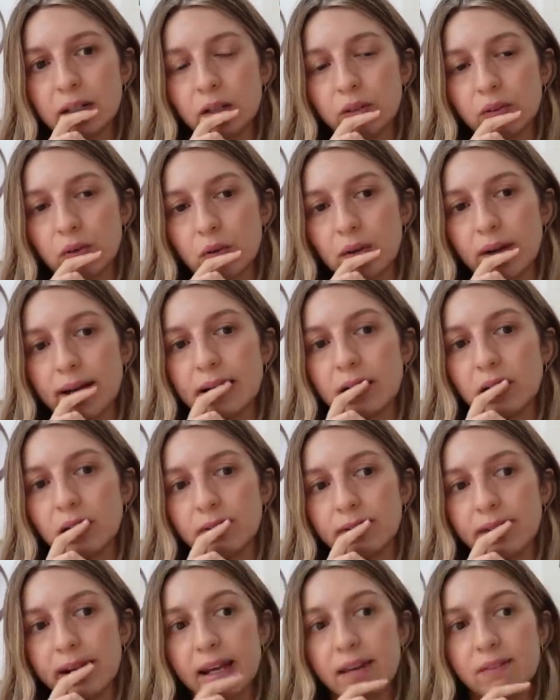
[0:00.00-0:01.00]
a lot of grey, and a lot
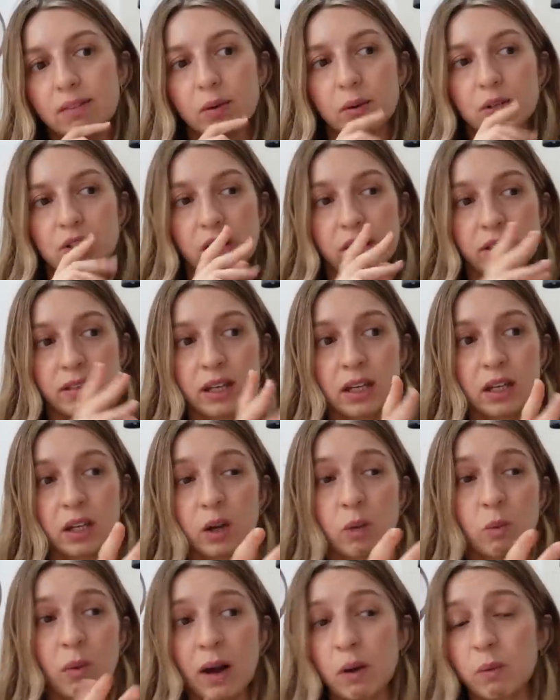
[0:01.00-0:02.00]
of navy, which I think
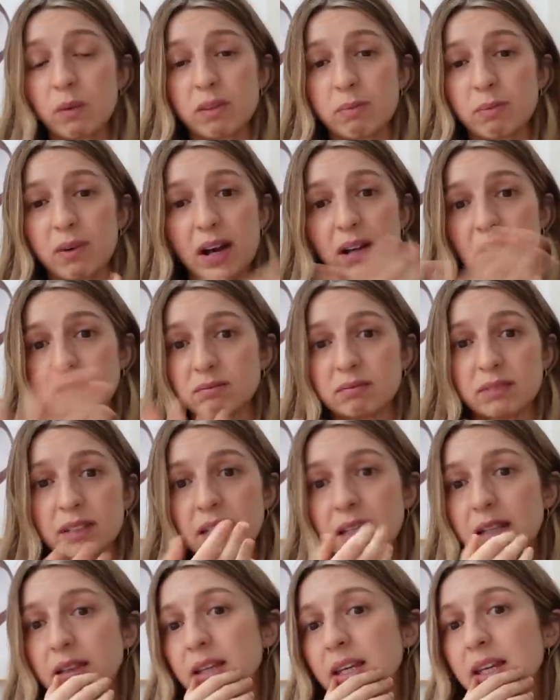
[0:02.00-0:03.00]
go well with brown,
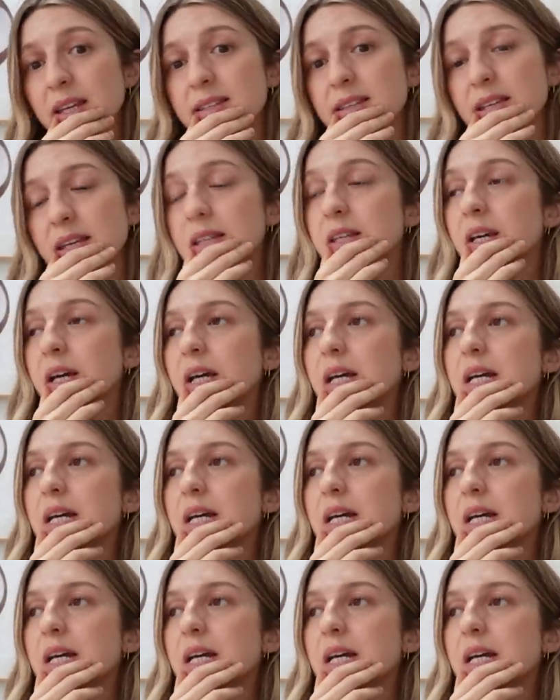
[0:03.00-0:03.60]
easy.